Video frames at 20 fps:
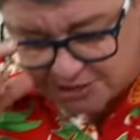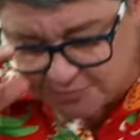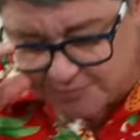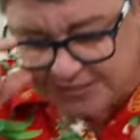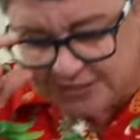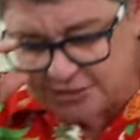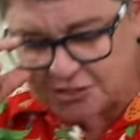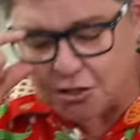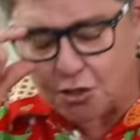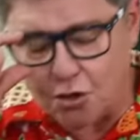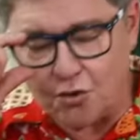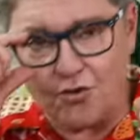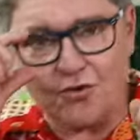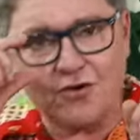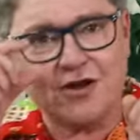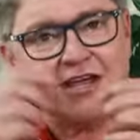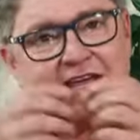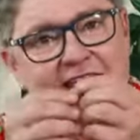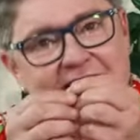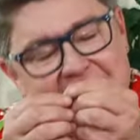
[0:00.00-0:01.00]
because lawn
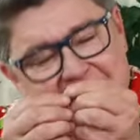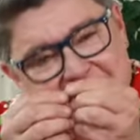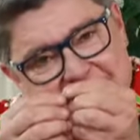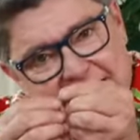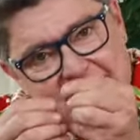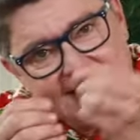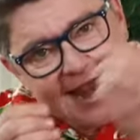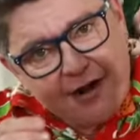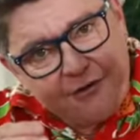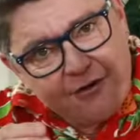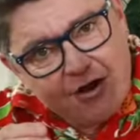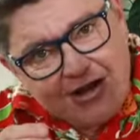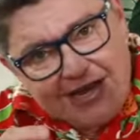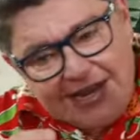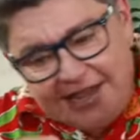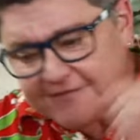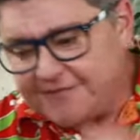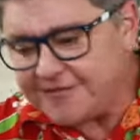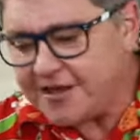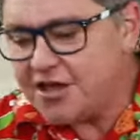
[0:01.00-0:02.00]
is a narrow
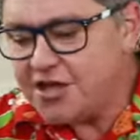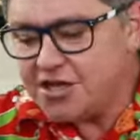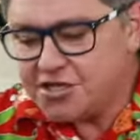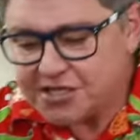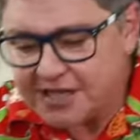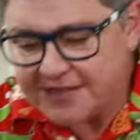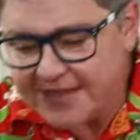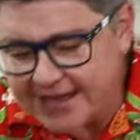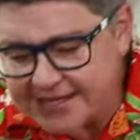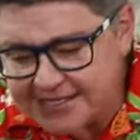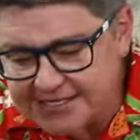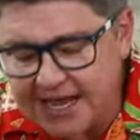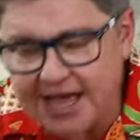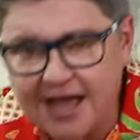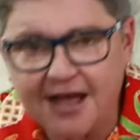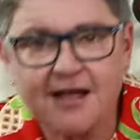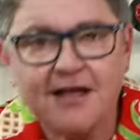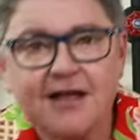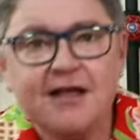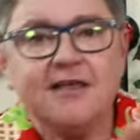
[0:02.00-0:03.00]
leaf. So that's
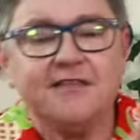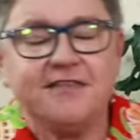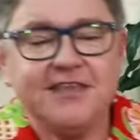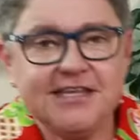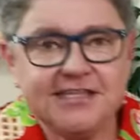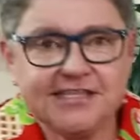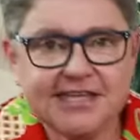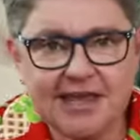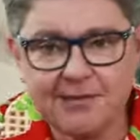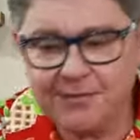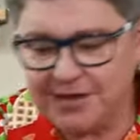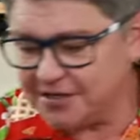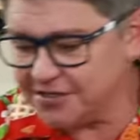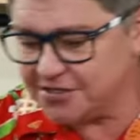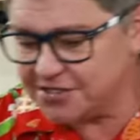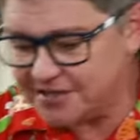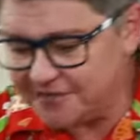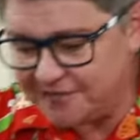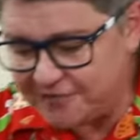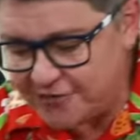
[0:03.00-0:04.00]
how these chemicals
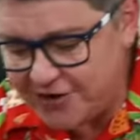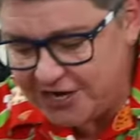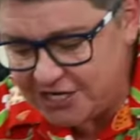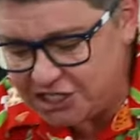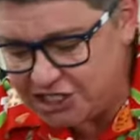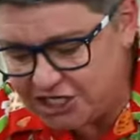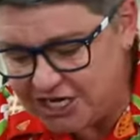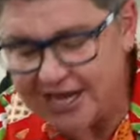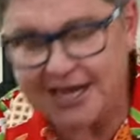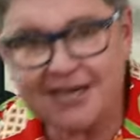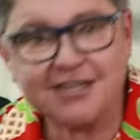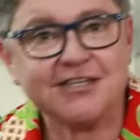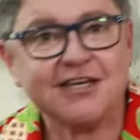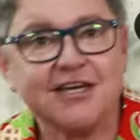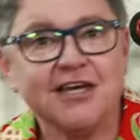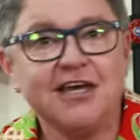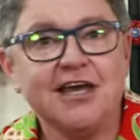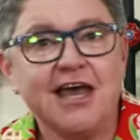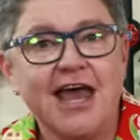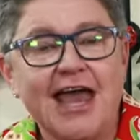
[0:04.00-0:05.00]
differentiate
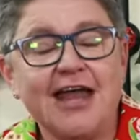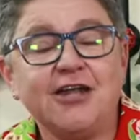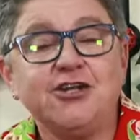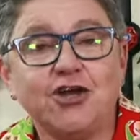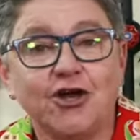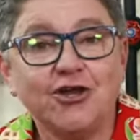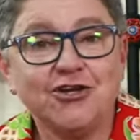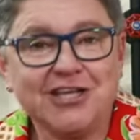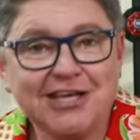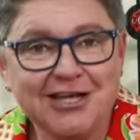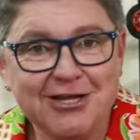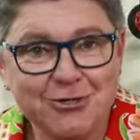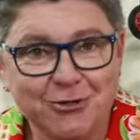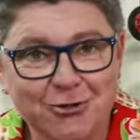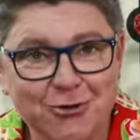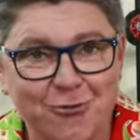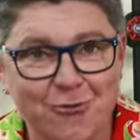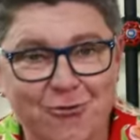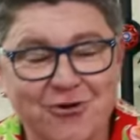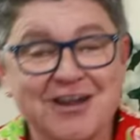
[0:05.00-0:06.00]
and don't kill your
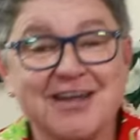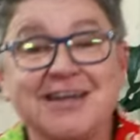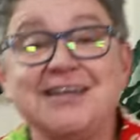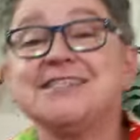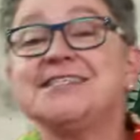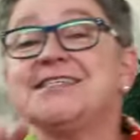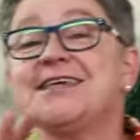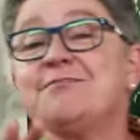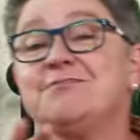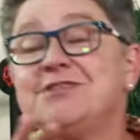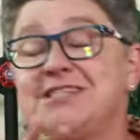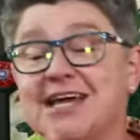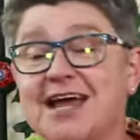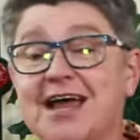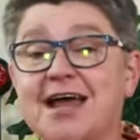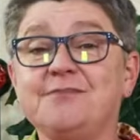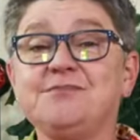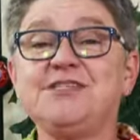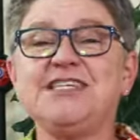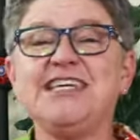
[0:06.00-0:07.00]
lawn. Sometimes